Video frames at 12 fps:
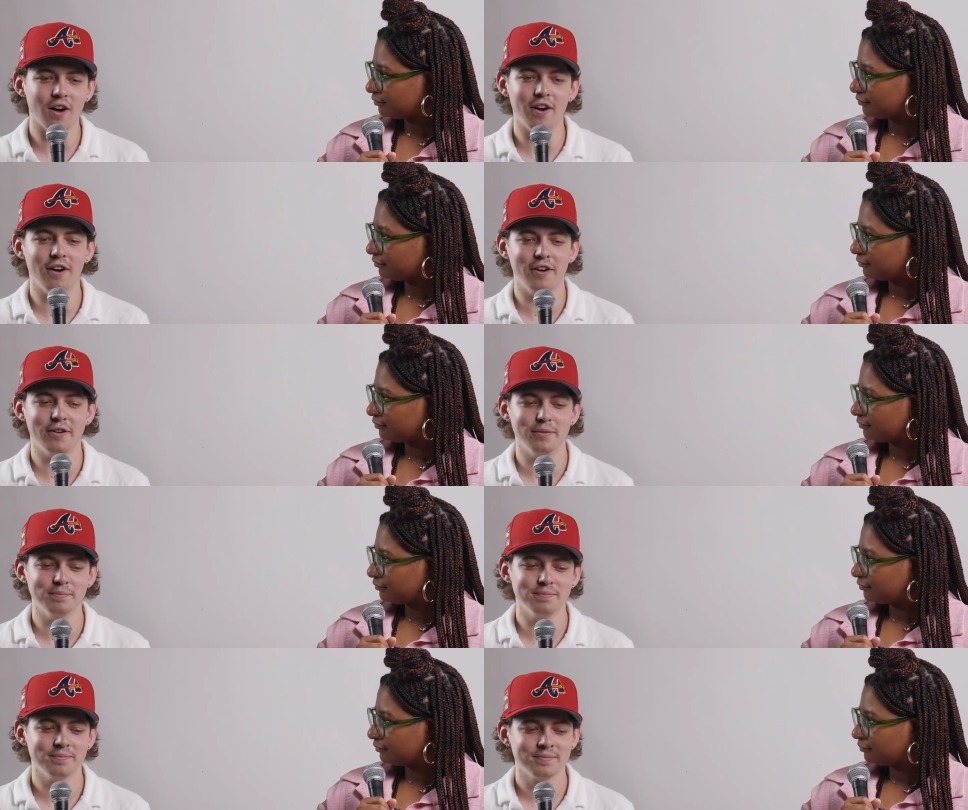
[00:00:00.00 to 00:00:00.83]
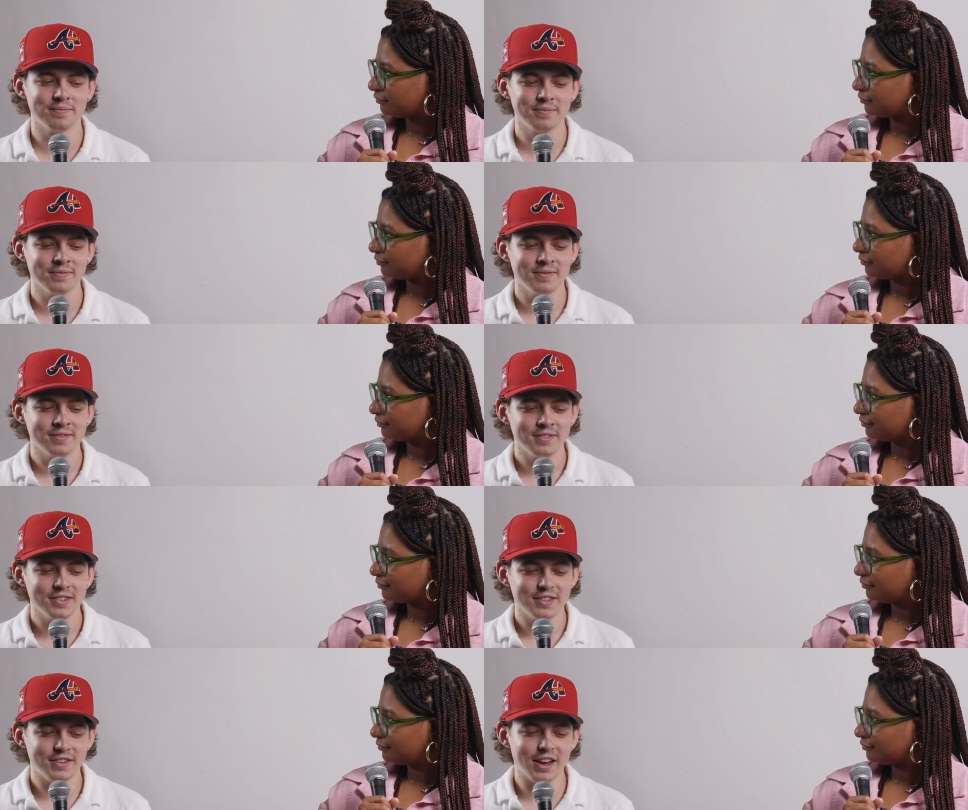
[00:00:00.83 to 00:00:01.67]
Speaker 1: Um,
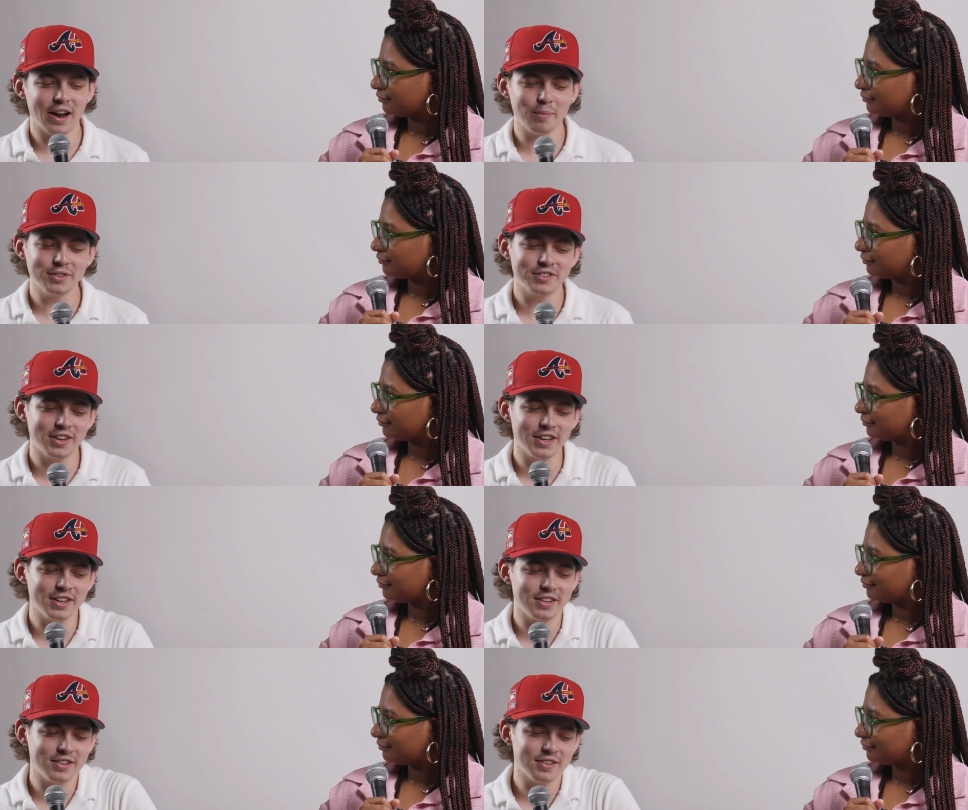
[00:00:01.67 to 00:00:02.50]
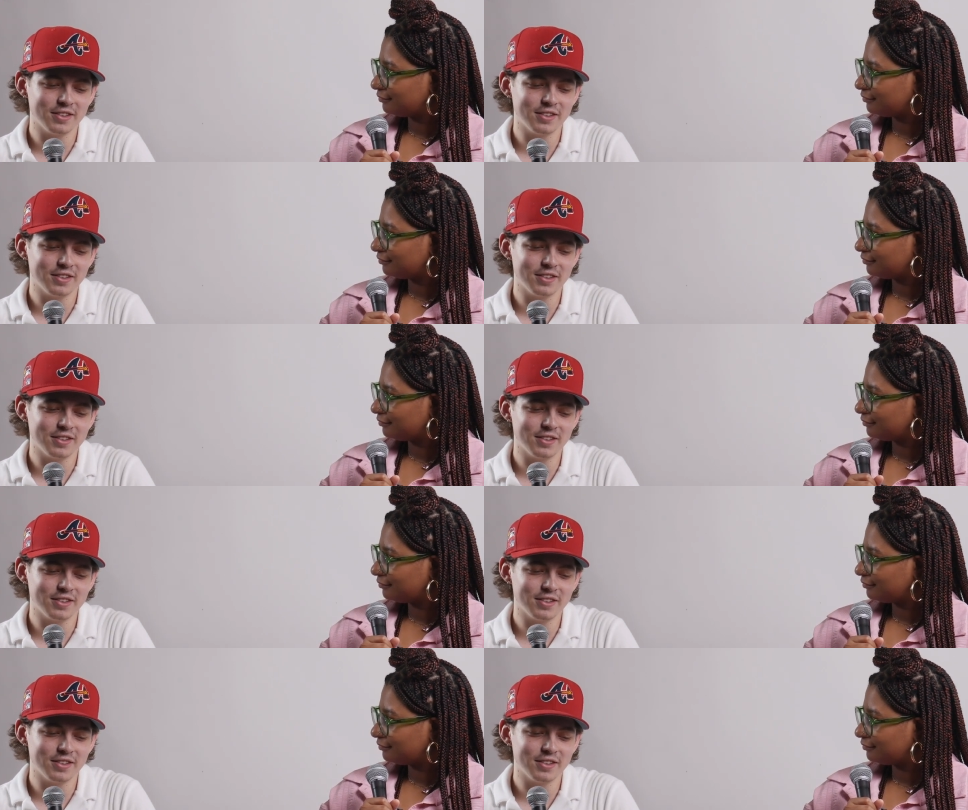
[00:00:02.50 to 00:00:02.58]
then I'm just like,